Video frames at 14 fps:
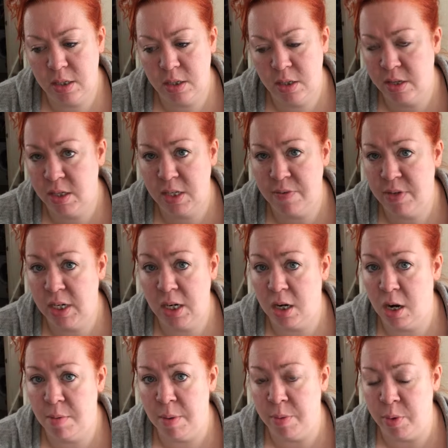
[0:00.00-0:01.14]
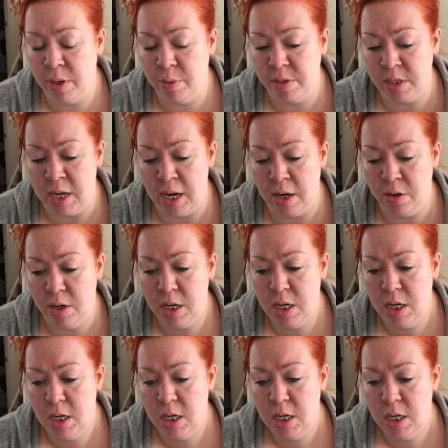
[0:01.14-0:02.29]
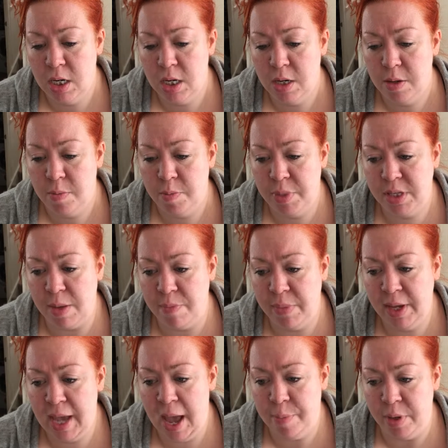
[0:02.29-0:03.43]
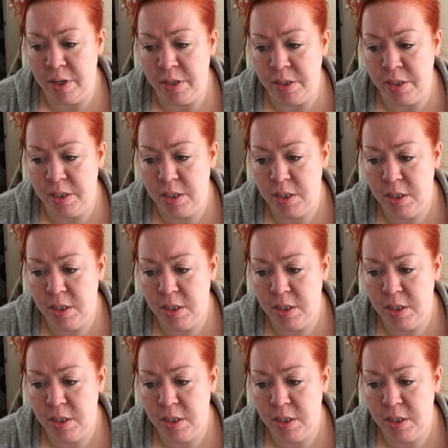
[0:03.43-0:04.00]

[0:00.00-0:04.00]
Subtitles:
2017, I can't remember when it was now. But something happened.